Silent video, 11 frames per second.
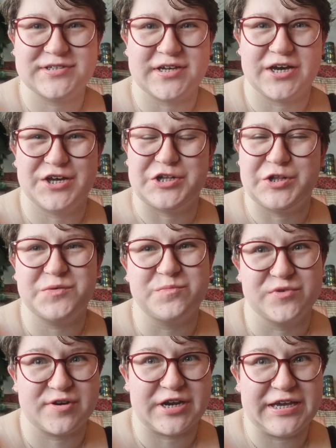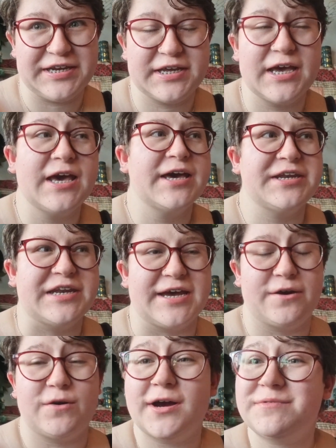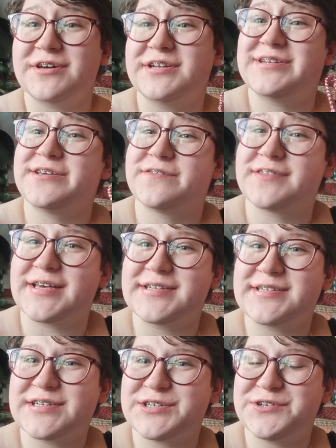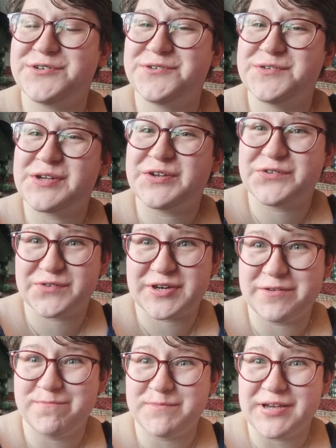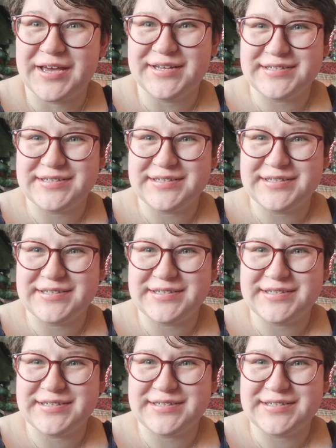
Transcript: style braid. Now I'm going to use this to trim